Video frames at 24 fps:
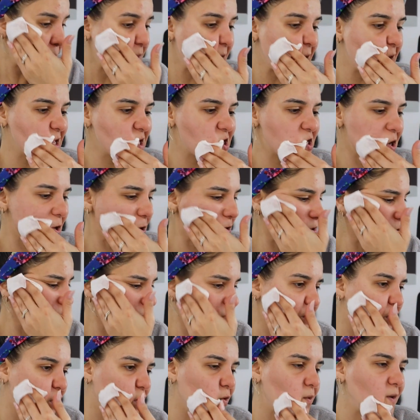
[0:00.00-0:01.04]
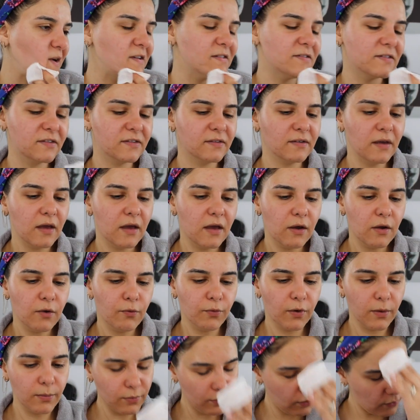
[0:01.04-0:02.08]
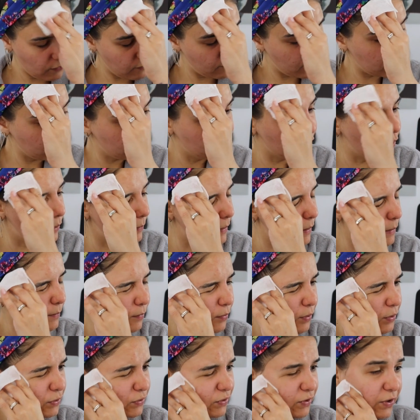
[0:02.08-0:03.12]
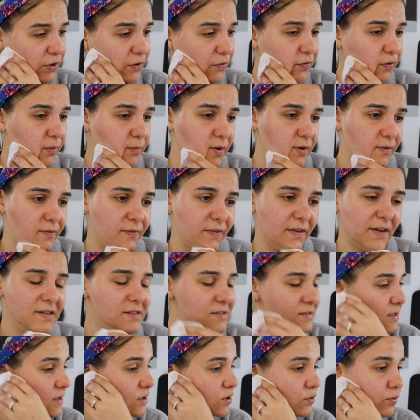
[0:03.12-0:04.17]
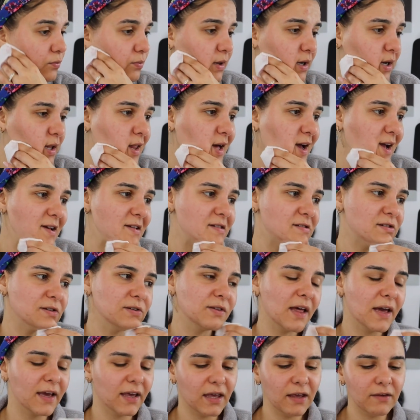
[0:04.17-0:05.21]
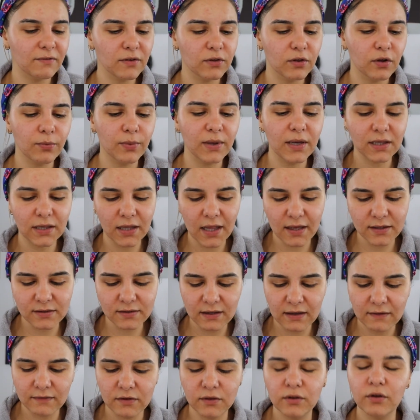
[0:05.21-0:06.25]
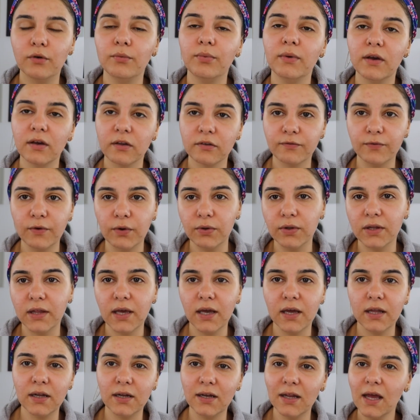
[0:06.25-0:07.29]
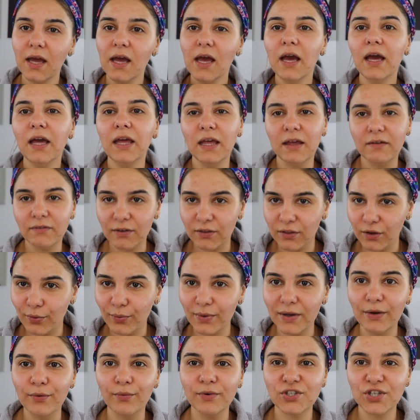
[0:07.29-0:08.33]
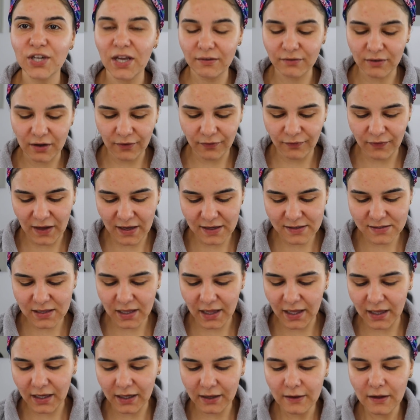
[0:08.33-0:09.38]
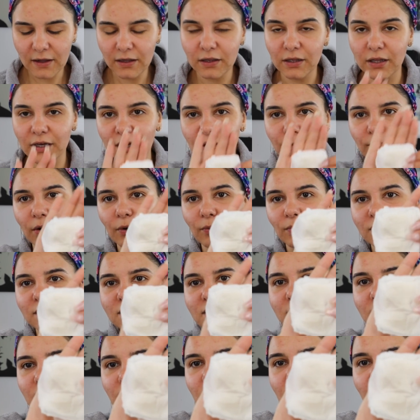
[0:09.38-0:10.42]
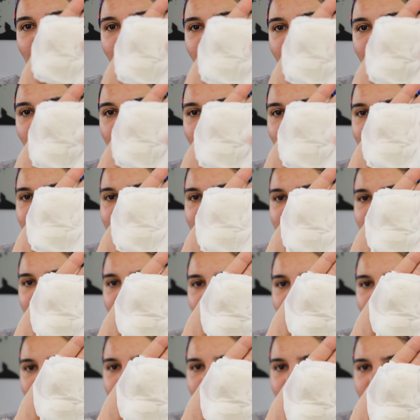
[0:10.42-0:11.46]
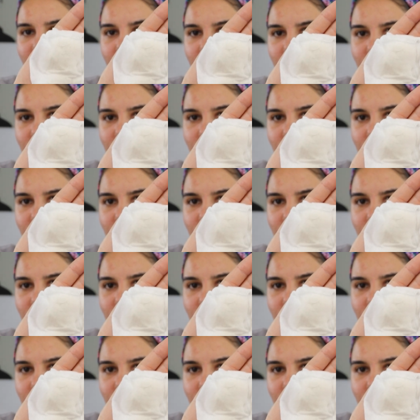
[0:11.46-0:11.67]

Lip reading: And toners always remove a little bit more dirt from your face than you realize. So like, even though we cleansed, even though we exfoliated, even though we shaved our face, like look at what was still left on my skin,